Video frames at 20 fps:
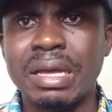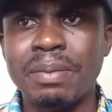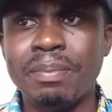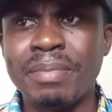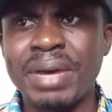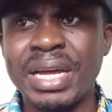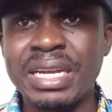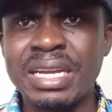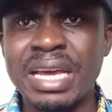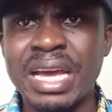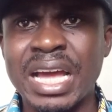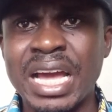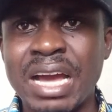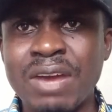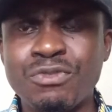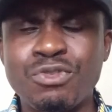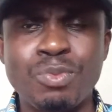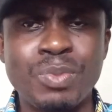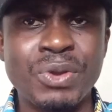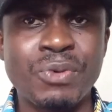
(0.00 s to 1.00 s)
But I
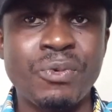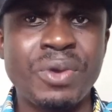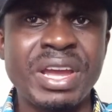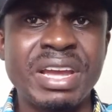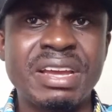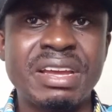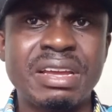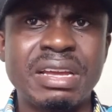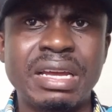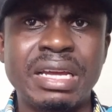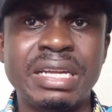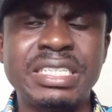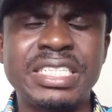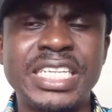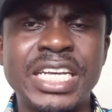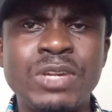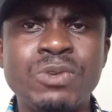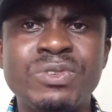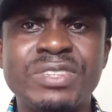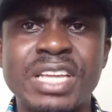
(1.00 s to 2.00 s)
have to be quick and
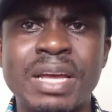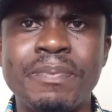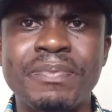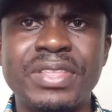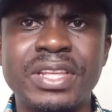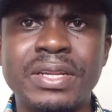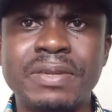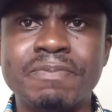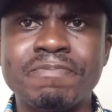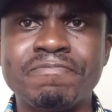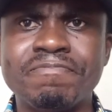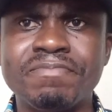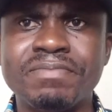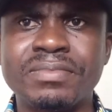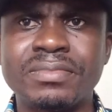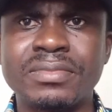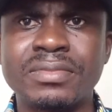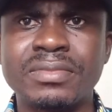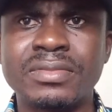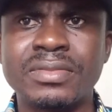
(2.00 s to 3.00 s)
tell you something.
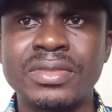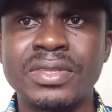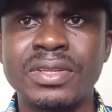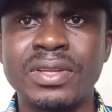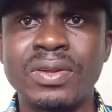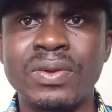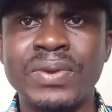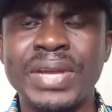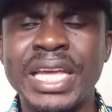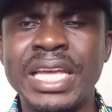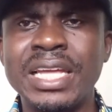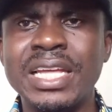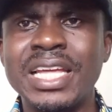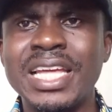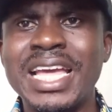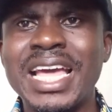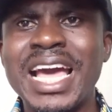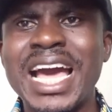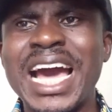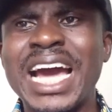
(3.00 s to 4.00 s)
Okay,
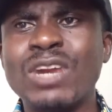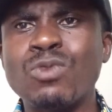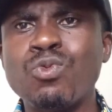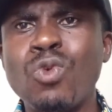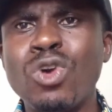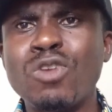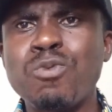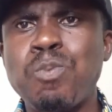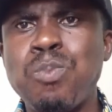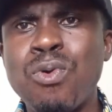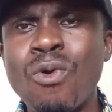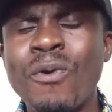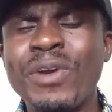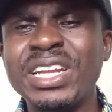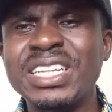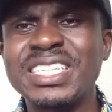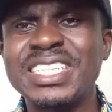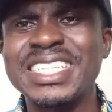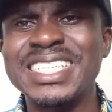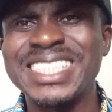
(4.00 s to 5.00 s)
at what
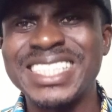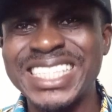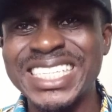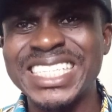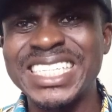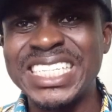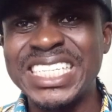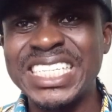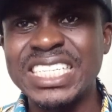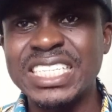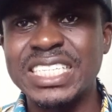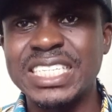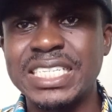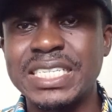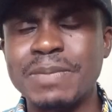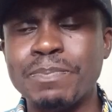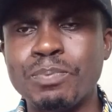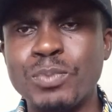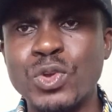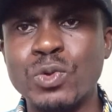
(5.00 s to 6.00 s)
point did
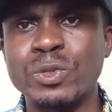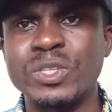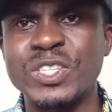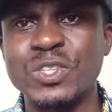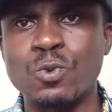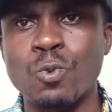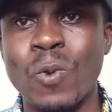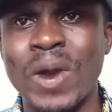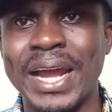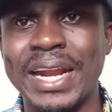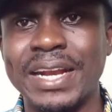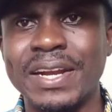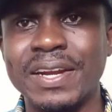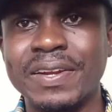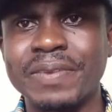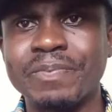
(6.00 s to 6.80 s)
this meiosis 1